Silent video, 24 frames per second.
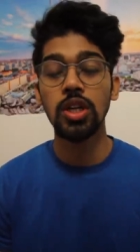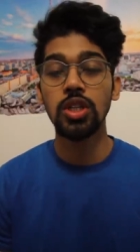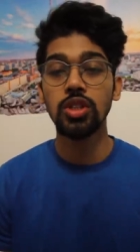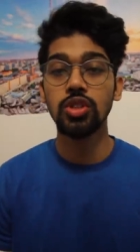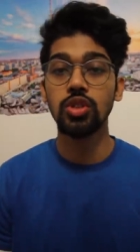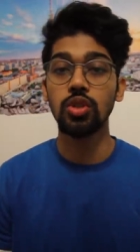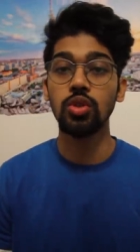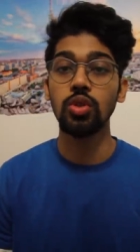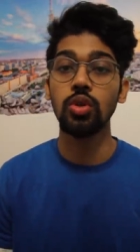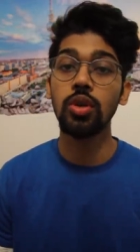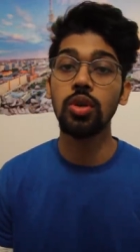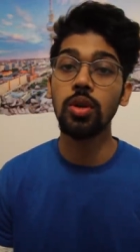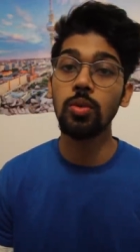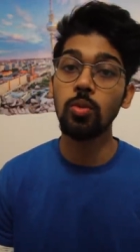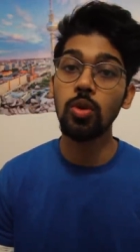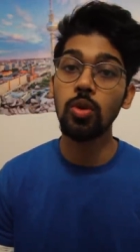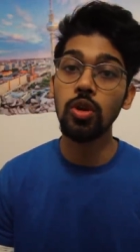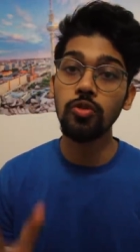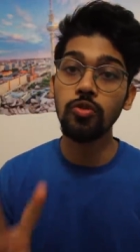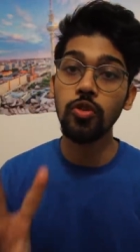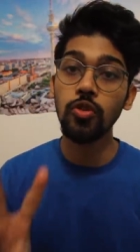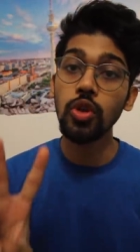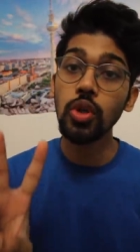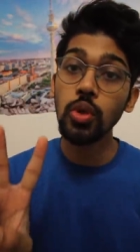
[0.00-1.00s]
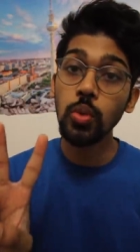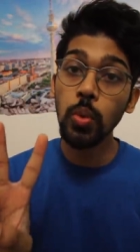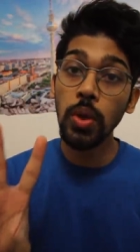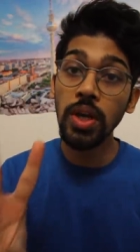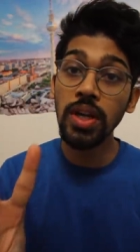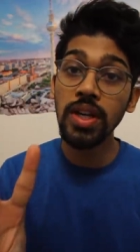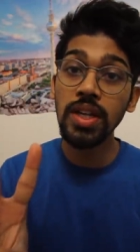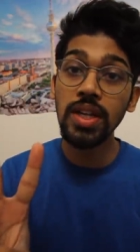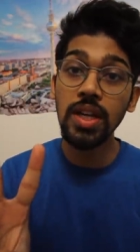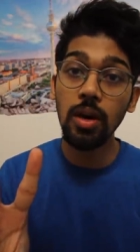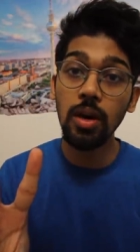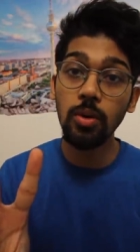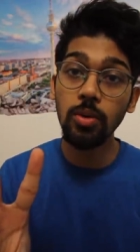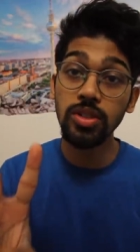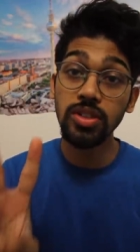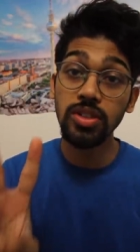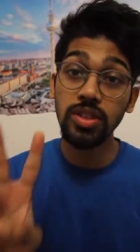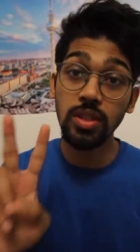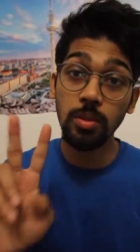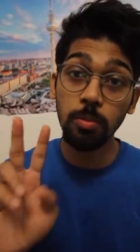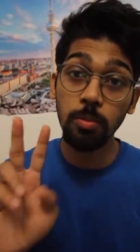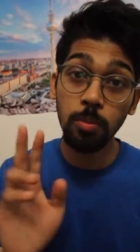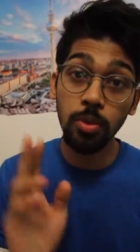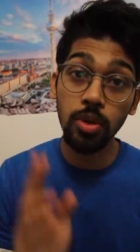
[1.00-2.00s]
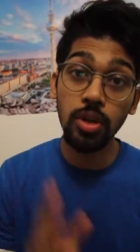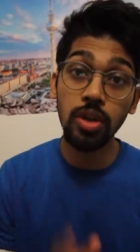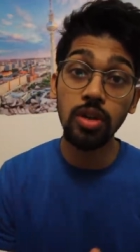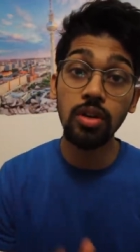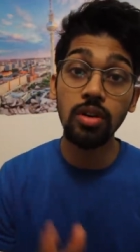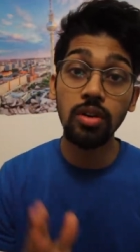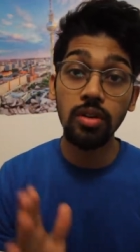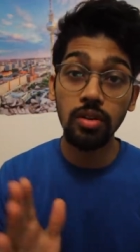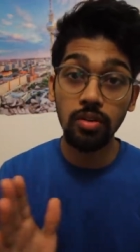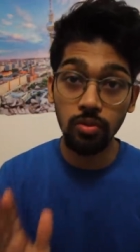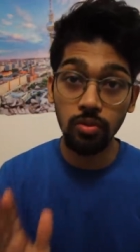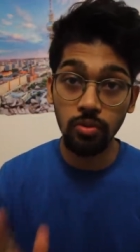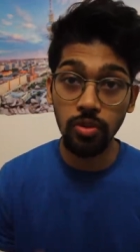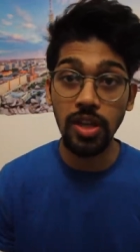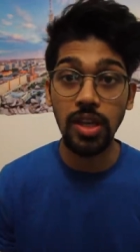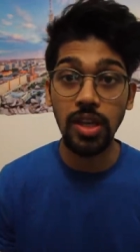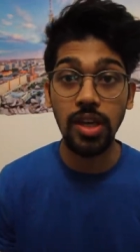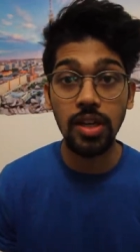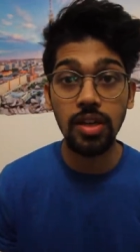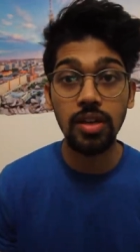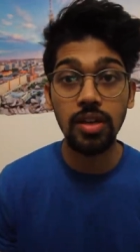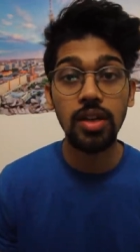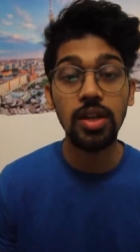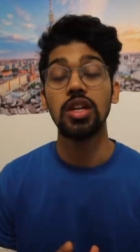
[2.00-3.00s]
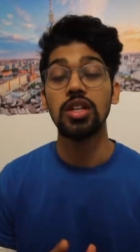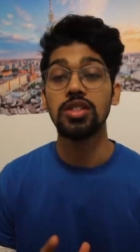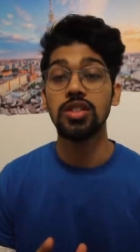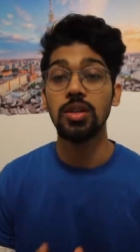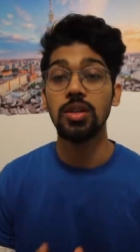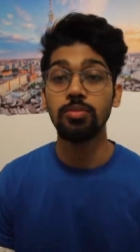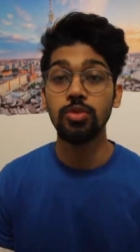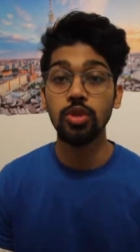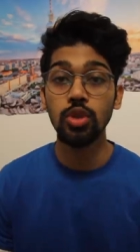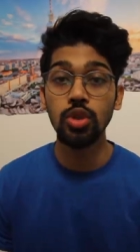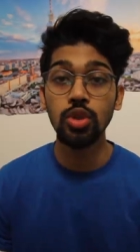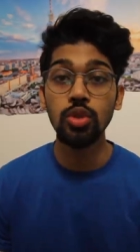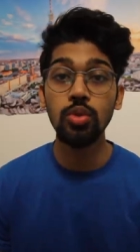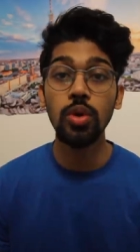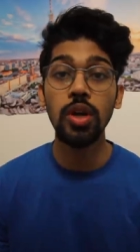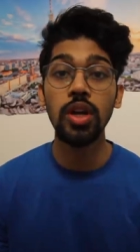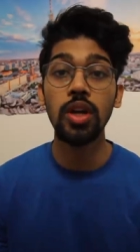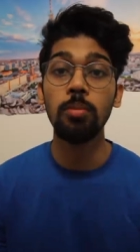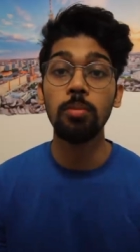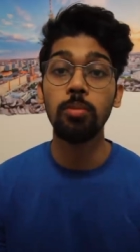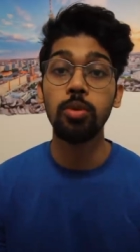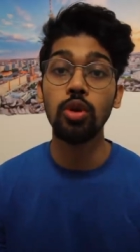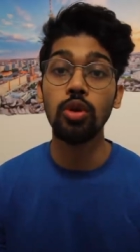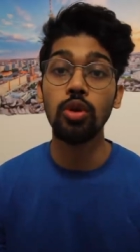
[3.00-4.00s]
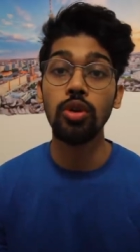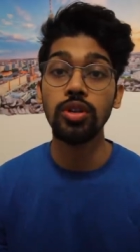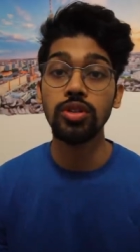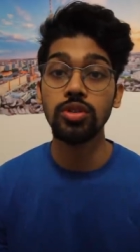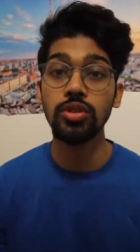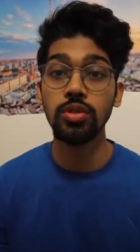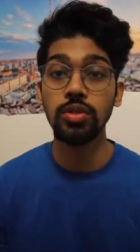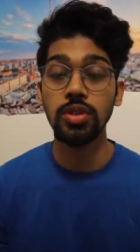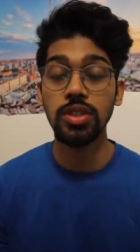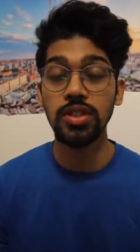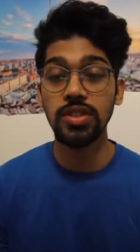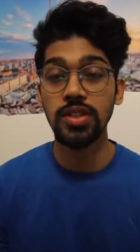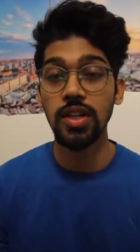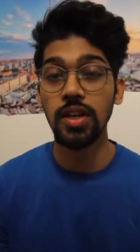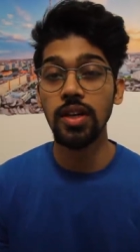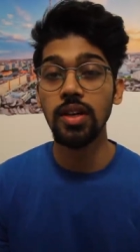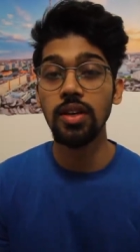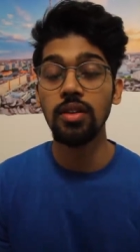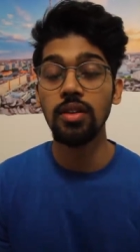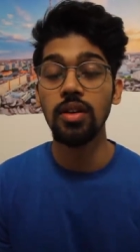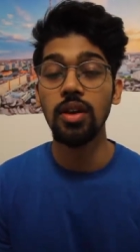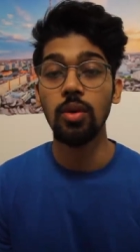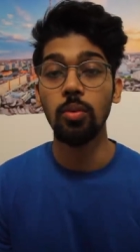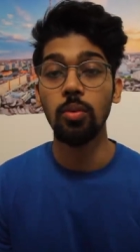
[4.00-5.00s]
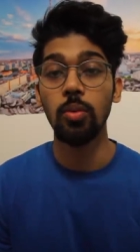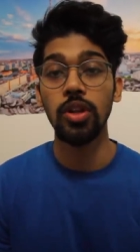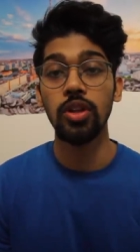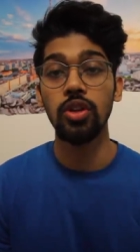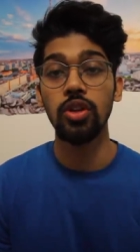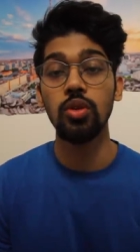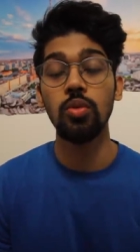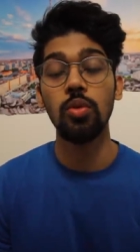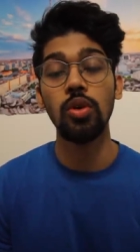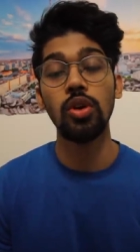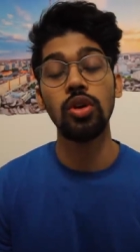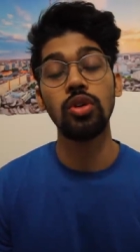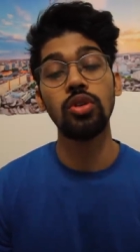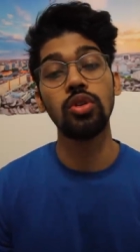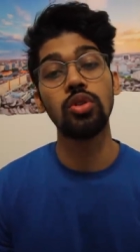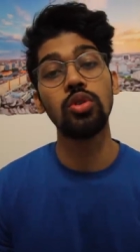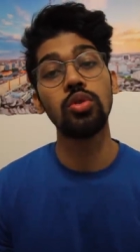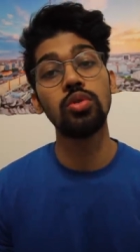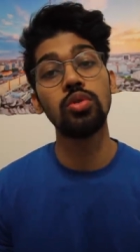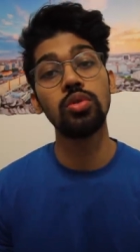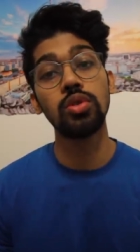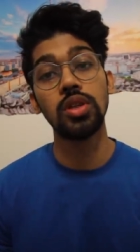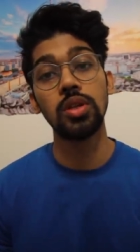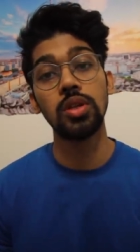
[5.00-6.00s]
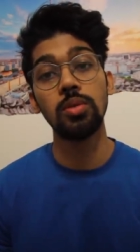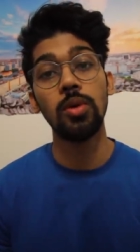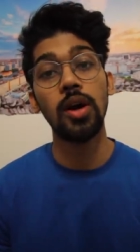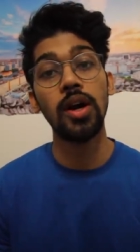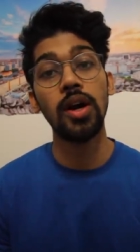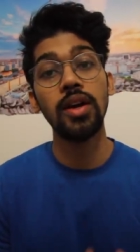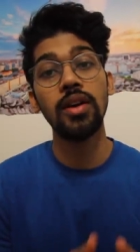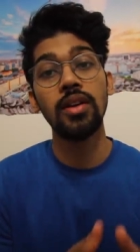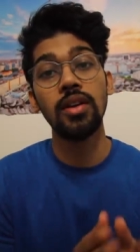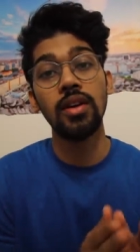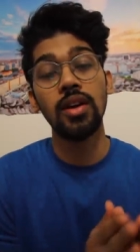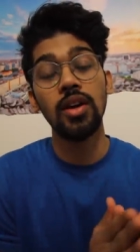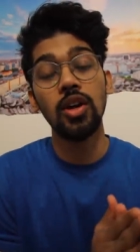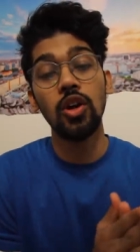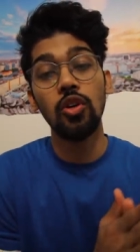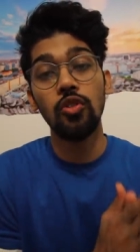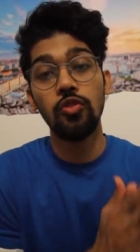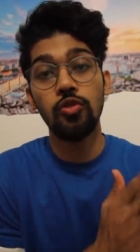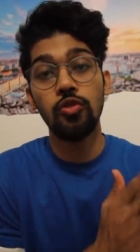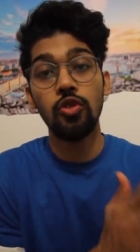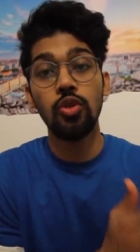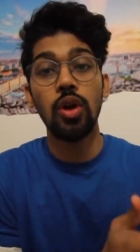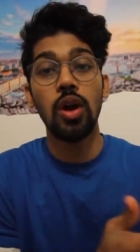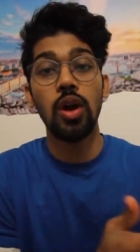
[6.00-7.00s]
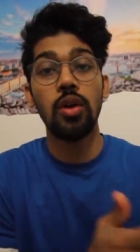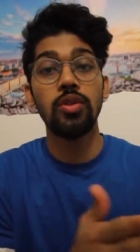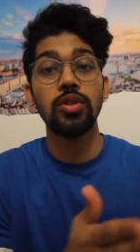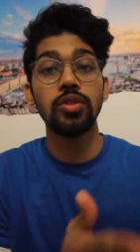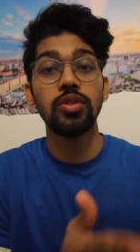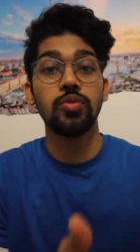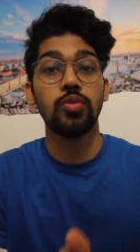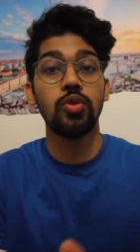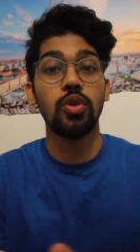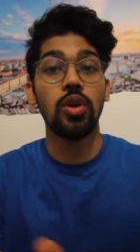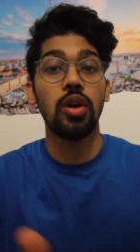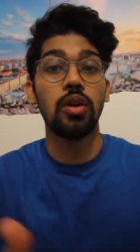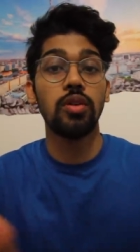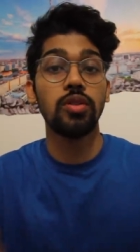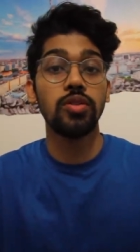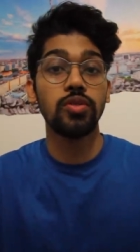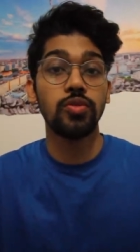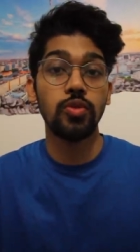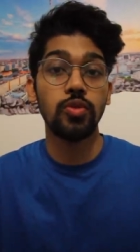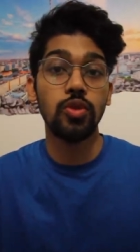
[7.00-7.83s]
So you can work for 20 hours per week. It's up to you and employers to decide whether you want to do divide 4 hours, 4 hours,